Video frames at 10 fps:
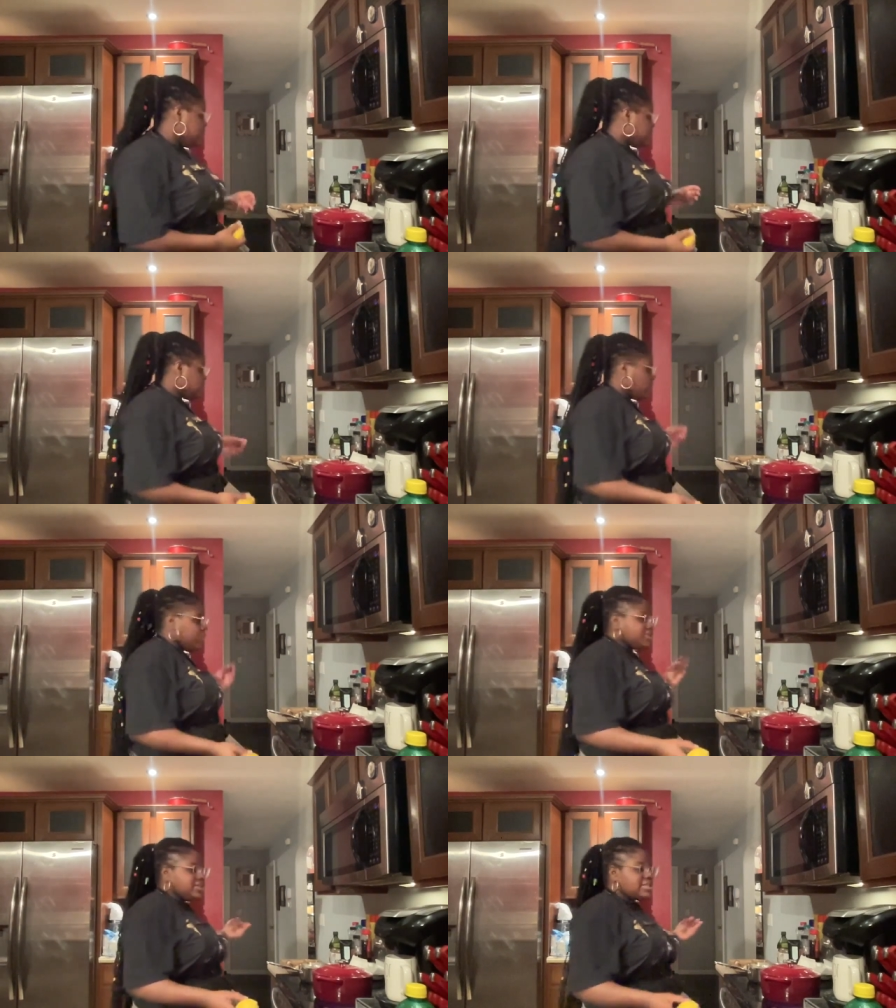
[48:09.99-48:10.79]
So we
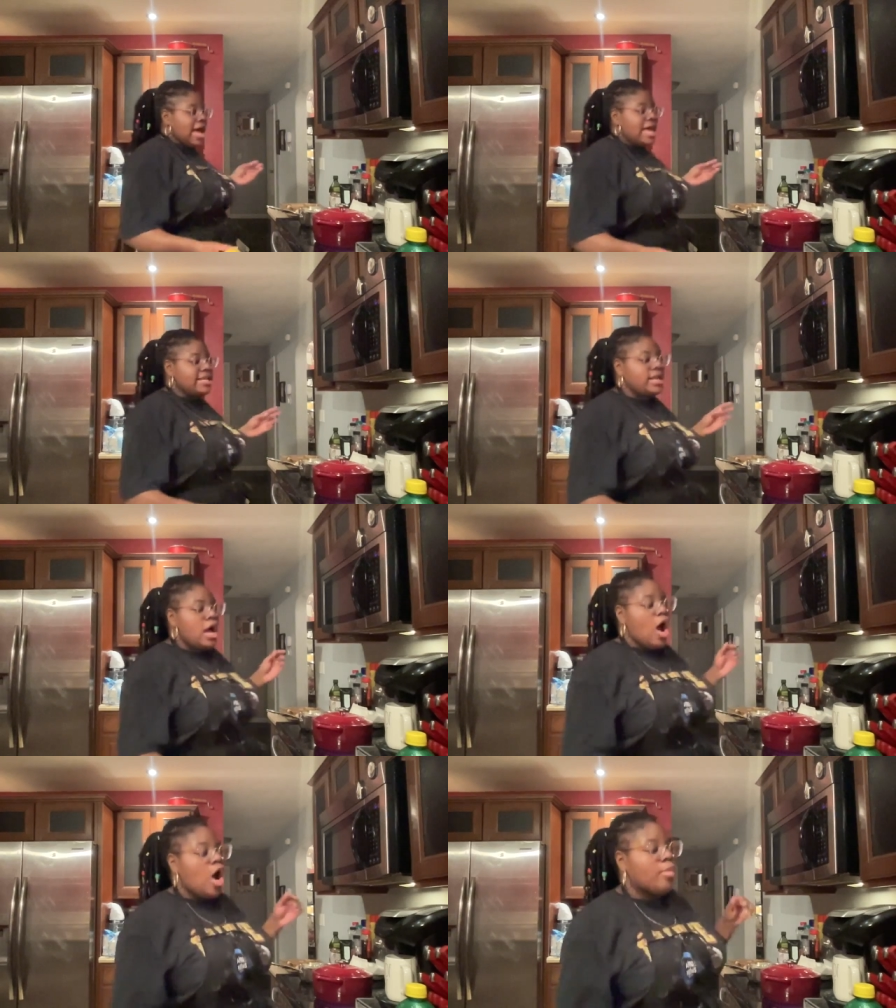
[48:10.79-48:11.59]
just added
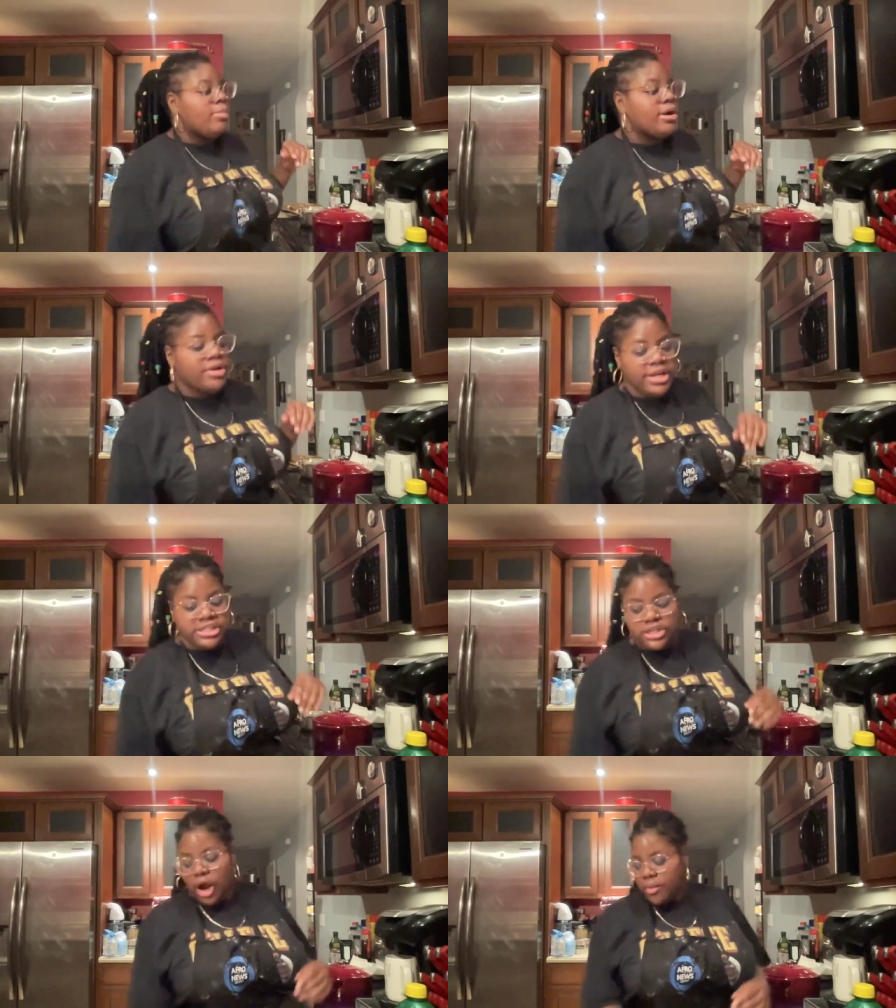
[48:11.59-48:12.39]
our butter
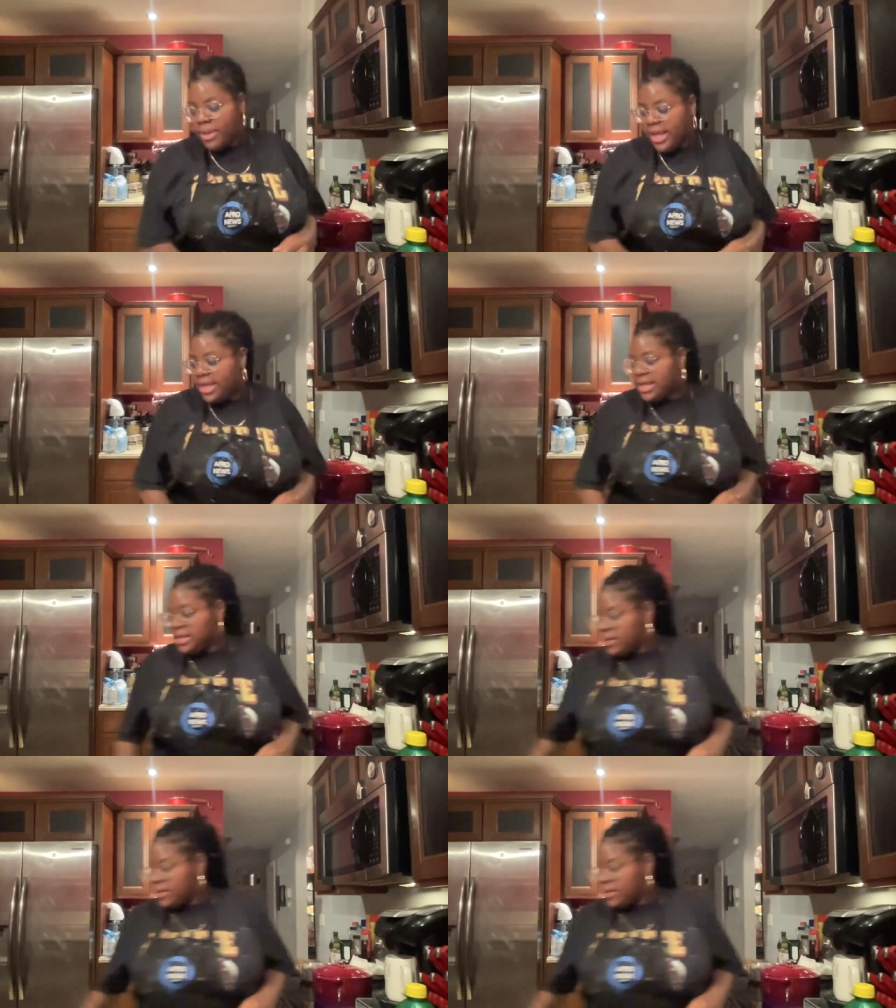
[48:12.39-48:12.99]
into our pan.